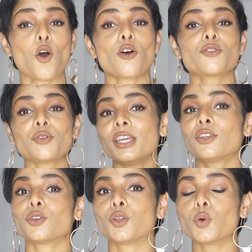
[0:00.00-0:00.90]
All you
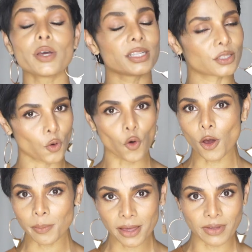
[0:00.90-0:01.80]
need to do is go
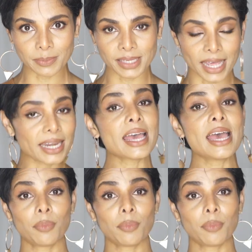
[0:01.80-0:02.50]
on my website,